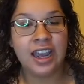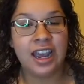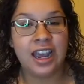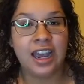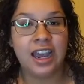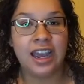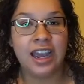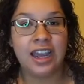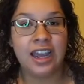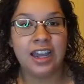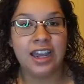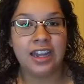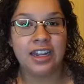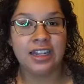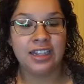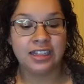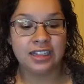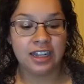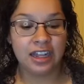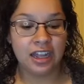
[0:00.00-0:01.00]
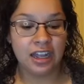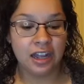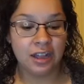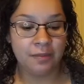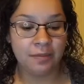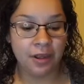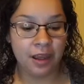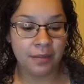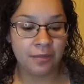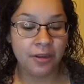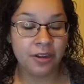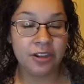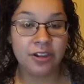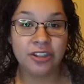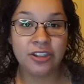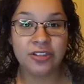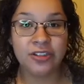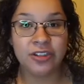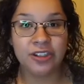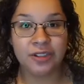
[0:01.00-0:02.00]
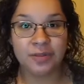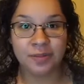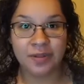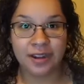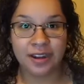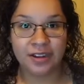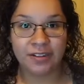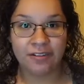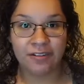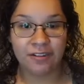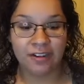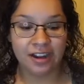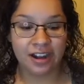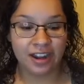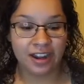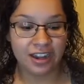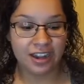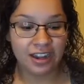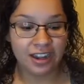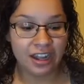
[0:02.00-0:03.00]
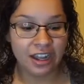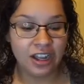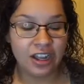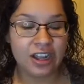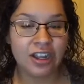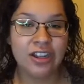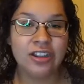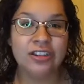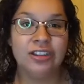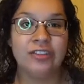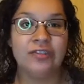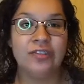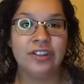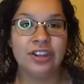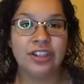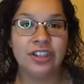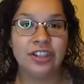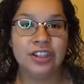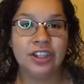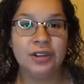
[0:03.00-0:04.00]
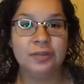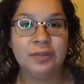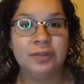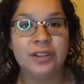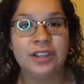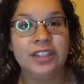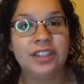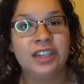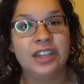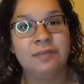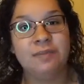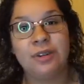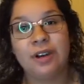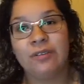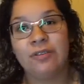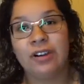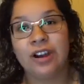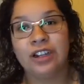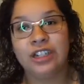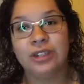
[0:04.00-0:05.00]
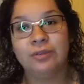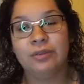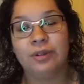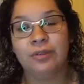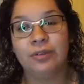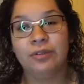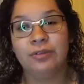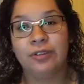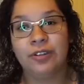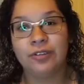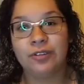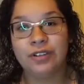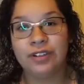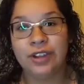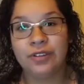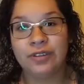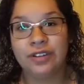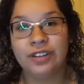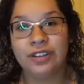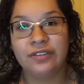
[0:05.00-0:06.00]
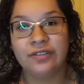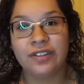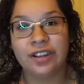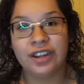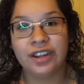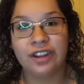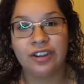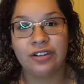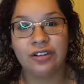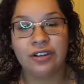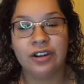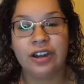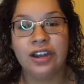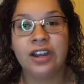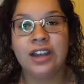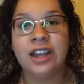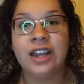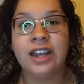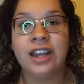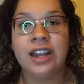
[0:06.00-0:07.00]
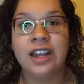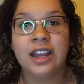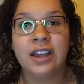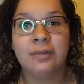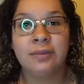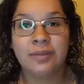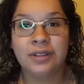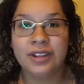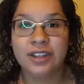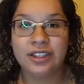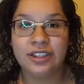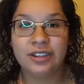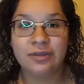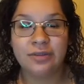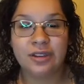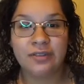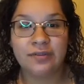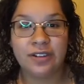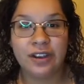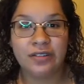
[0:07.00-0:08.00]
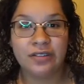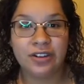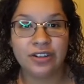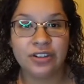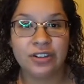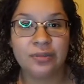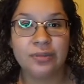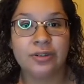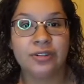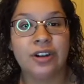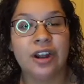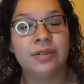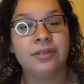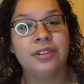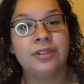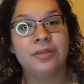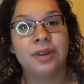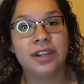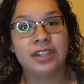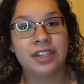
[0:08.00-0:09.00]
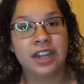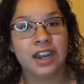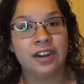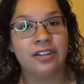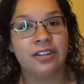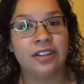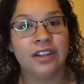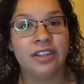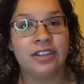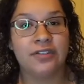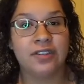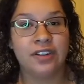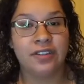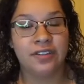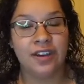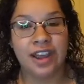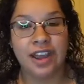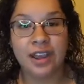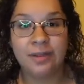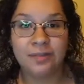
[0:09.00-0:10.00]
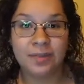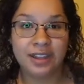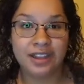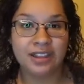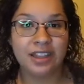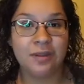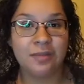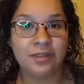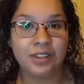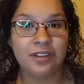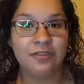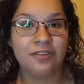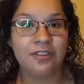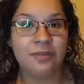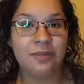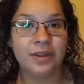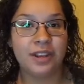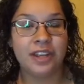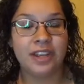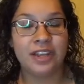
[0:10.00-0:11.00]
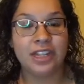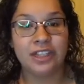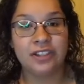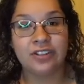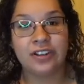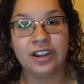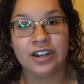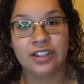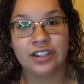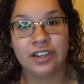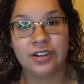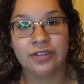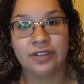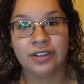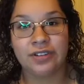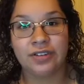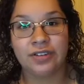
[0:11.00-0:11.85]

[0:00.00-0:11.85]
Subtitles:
and I'm here to explain why. So if you're interested, please keep on watching. But before we start with the video, please do me a favor, subscribe to my channel, give this video a big thumbs up for me, and let's go ahead and start with the